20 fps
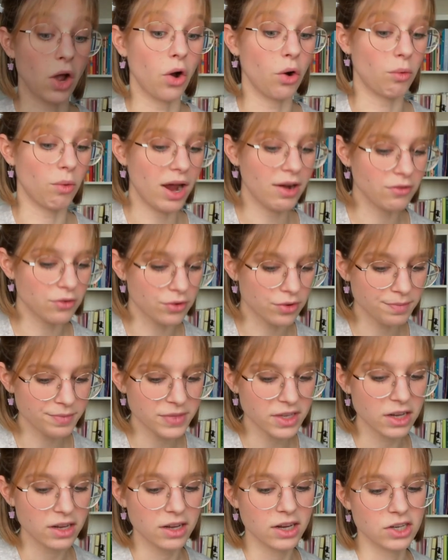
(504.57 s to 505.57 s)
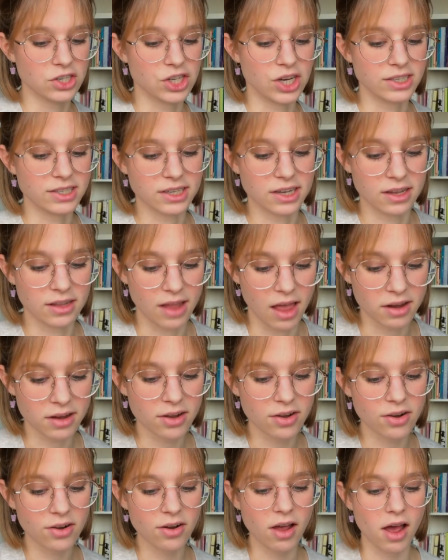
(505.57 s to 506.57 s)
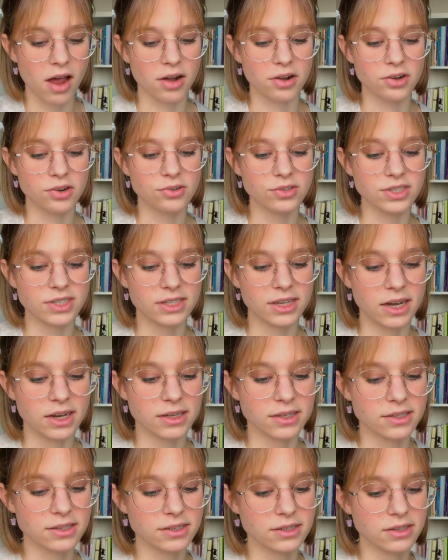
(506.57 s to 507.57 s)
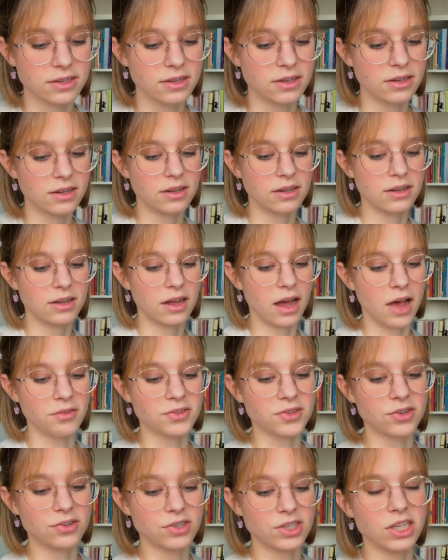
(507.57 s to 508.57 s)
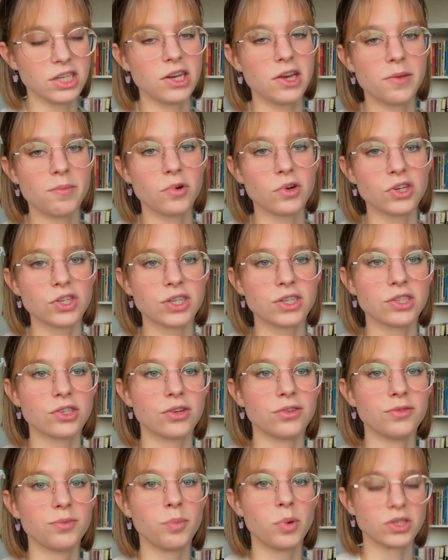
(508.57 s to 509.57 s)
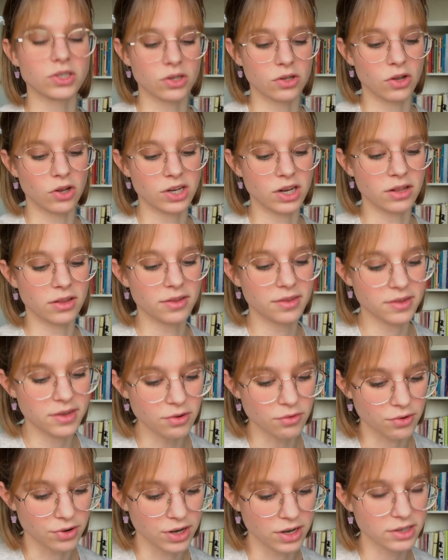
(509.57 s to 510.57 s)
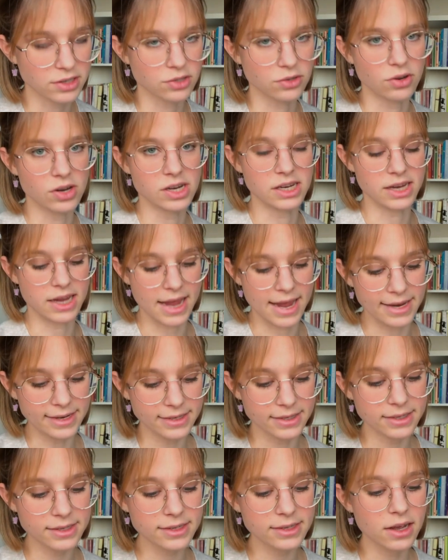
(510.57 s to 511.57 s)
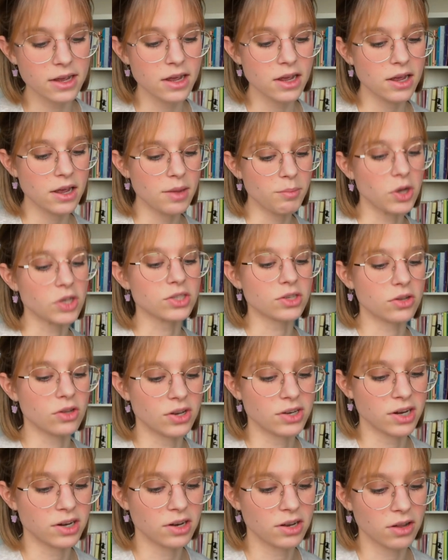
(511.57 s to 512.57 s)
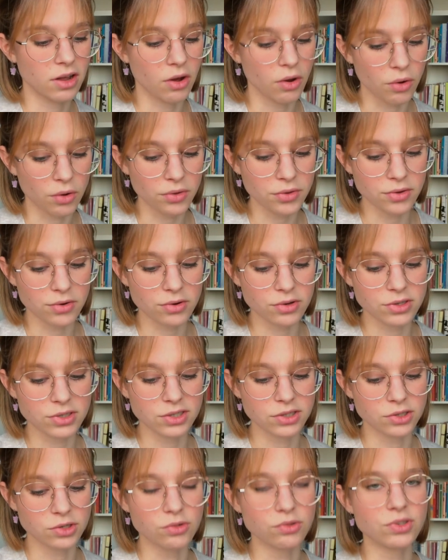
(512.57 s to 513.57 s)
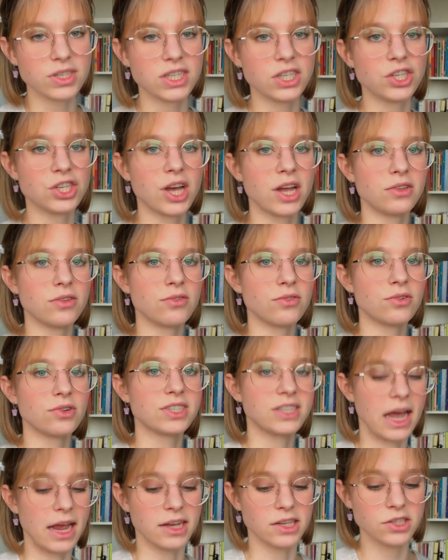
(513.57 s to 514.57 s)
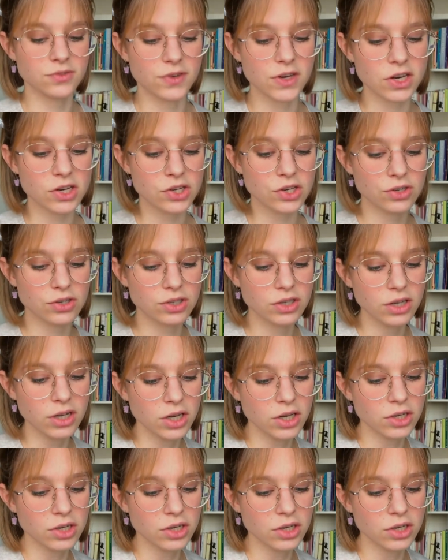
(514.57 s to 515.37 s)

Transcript: However, Jessica Langer argues that after the emergence of postcolonial theory, so in the 80s, postcolonial authors used the genre science fiction